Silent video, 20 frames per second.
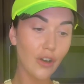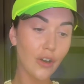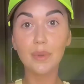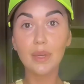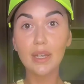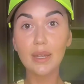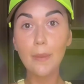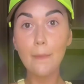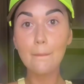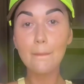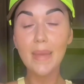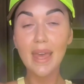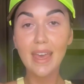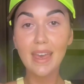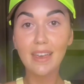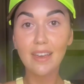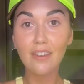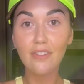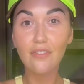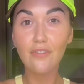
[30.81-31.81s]
I'm gonna
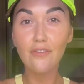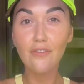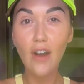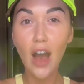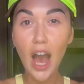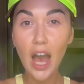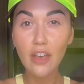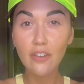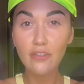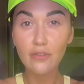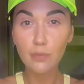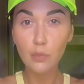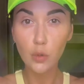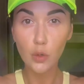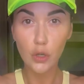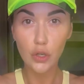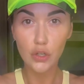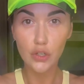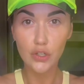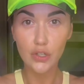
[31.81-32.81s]
make 5
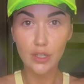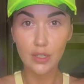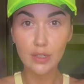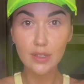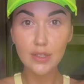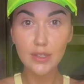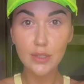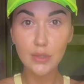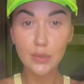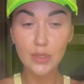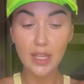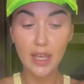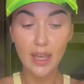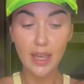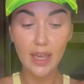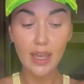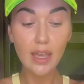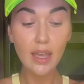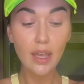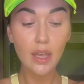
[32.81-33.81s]
portions
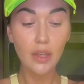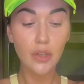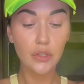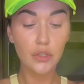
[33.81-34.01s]
today,